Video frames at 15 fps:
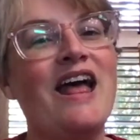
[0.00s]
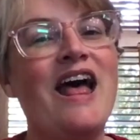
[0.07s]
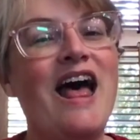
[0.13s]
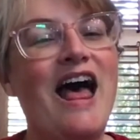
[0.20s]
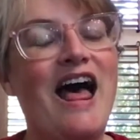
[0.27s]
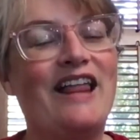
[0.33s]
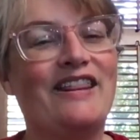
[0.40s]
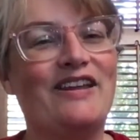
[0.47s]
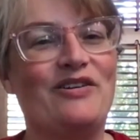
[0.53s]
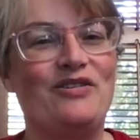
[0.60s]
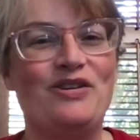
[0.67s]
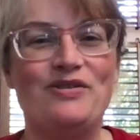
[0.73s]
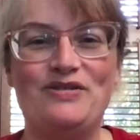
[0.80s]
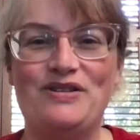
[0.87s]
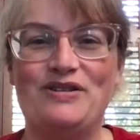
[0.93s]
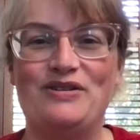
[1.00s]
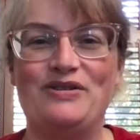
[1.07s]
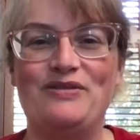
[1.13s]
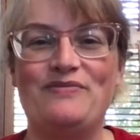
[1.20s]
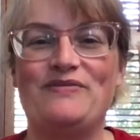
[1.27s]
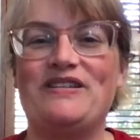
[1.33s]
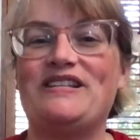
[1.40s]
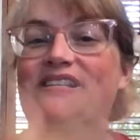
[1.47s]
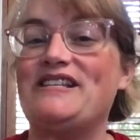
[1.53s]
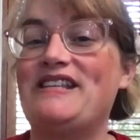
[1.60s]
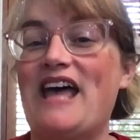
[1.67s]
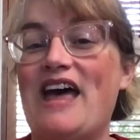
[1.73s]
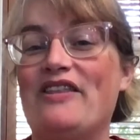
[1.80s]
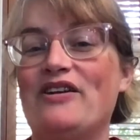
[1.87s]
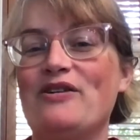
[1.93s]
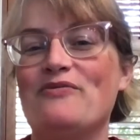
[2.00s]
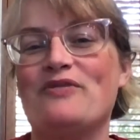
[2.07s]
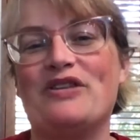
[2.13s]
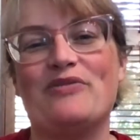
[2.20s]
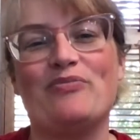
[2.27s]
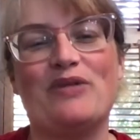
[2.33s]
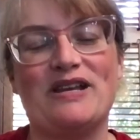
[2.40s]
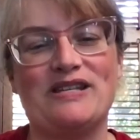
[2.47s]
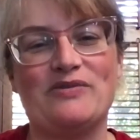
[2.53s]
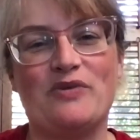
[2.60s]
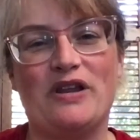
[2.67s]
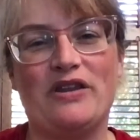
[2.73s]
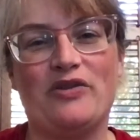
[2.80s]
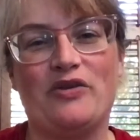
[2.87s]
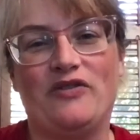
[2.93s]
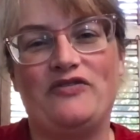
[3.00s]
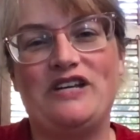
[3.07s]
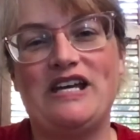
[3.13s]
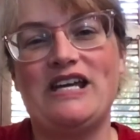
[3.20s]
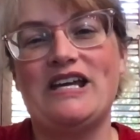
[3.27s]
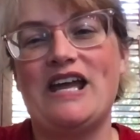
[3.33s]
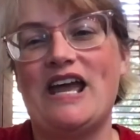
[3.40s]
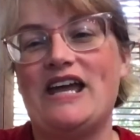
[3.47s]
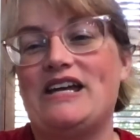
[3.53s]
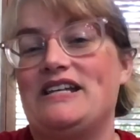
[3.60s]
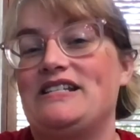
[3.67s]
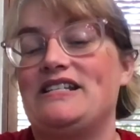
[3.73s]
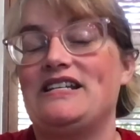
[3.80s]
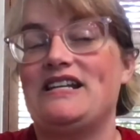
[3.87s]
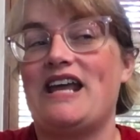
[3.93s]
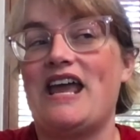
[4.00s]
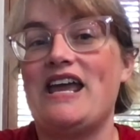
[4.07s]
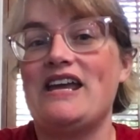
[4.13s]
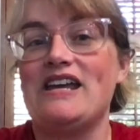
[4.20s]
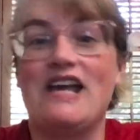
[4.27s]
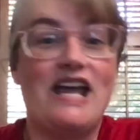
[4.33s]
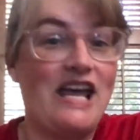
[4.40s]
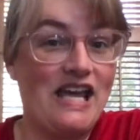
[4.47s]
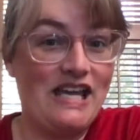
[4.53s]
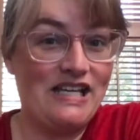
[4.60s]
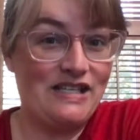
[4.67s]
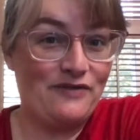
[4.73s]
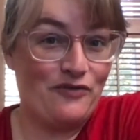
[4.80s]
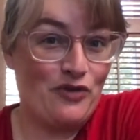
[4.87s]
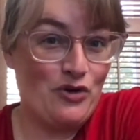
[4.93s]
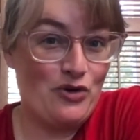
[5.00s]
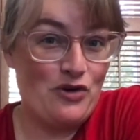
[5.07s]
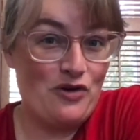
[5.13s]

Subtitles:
Hello YouTube, this is Heather with Plus One Thrifting, and today it's Frugal